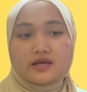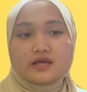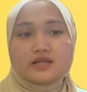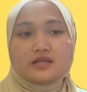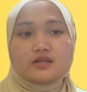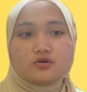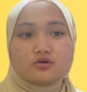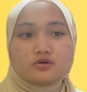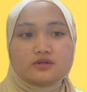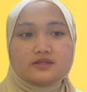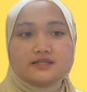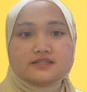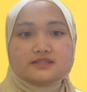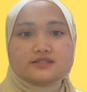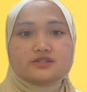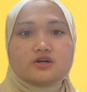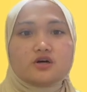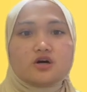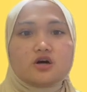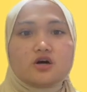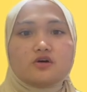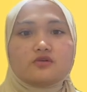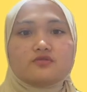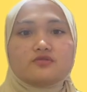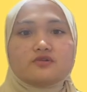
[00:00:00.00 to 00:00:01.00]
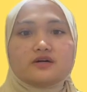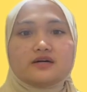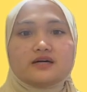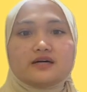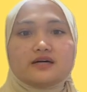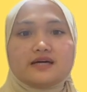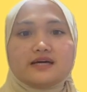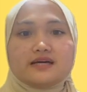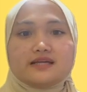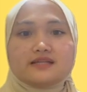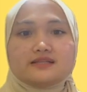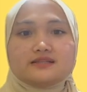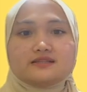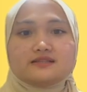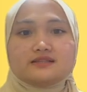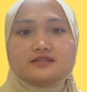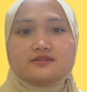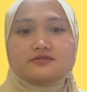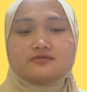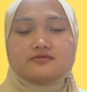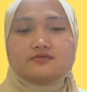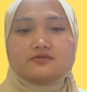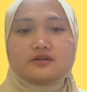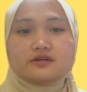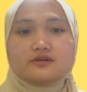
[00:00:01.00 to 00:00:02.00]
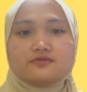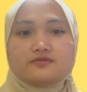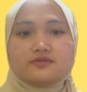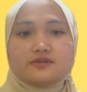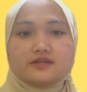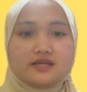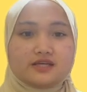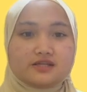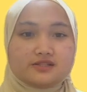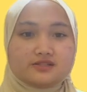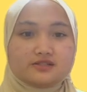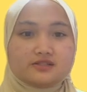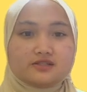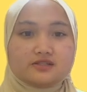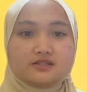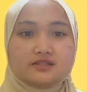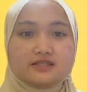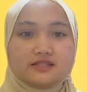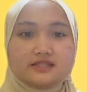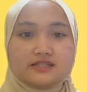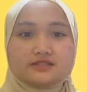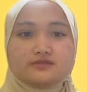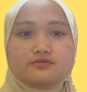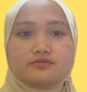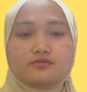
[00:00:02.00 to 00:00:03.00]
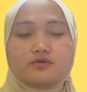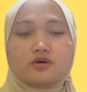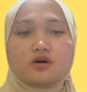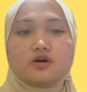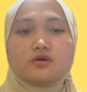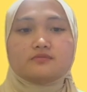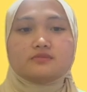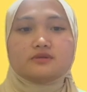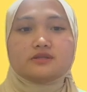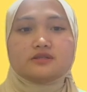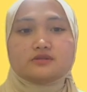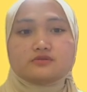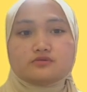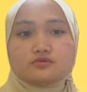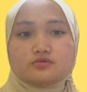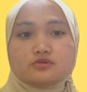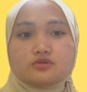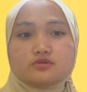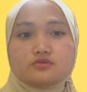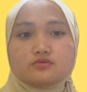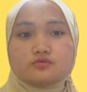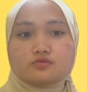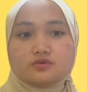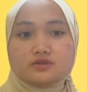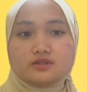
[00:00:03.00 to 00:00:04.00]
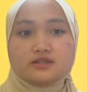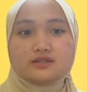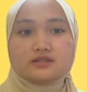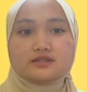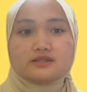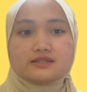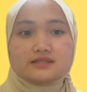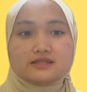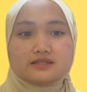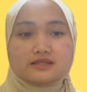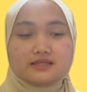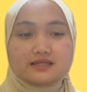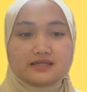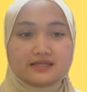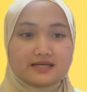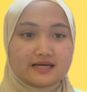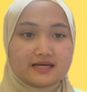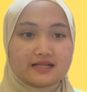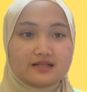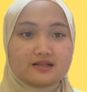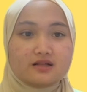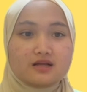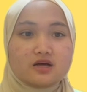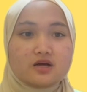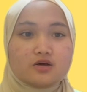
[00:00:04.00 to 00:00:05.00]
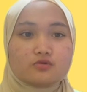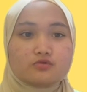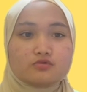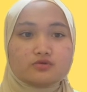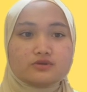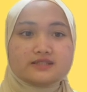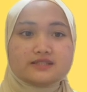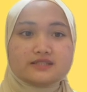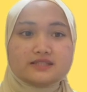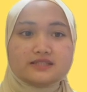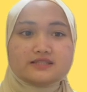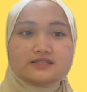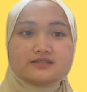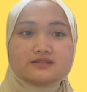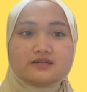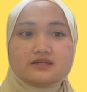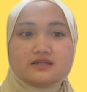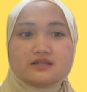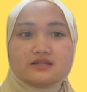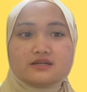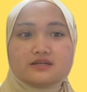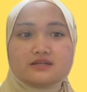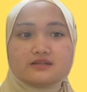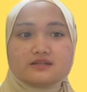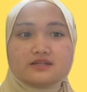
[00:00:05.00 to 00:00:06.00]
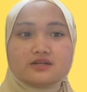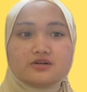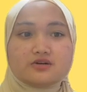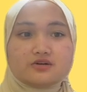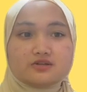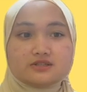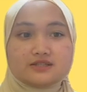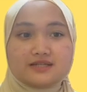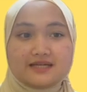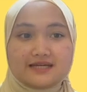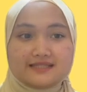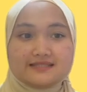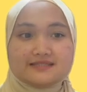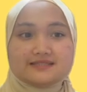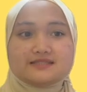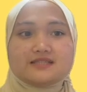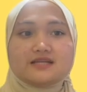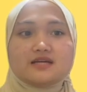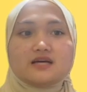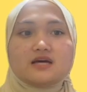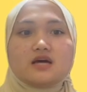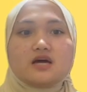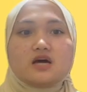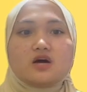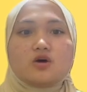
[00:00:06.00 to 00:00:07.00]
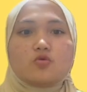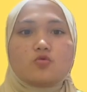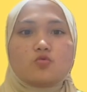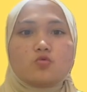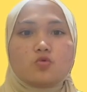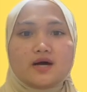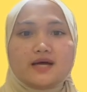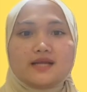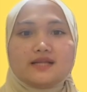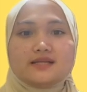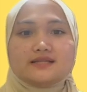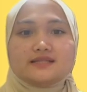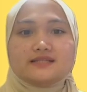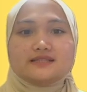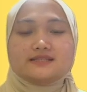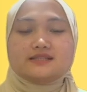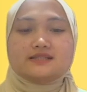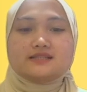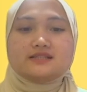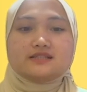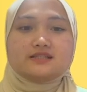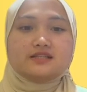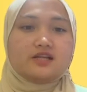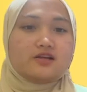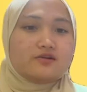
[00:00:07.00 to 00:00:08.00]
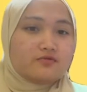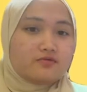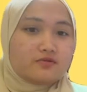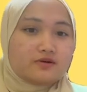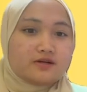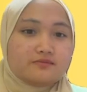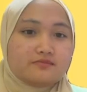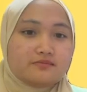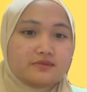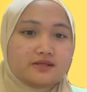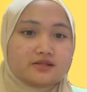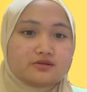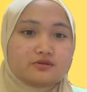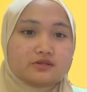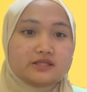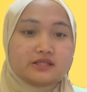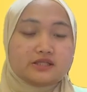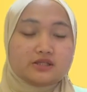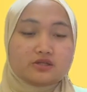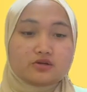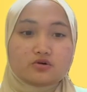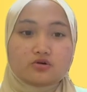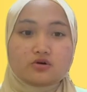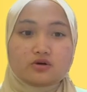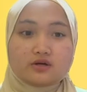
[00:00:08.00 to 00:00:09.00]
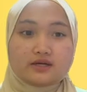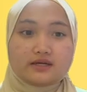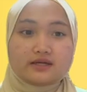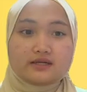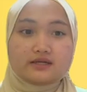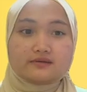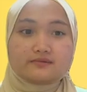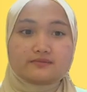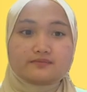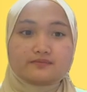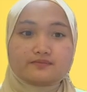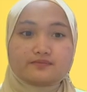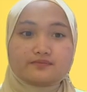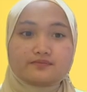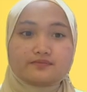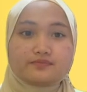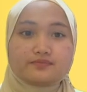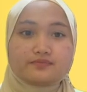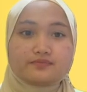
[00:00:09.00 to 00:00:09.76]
Knowledge of identification is from the root word kenal, which is recognize. What is the difference between know and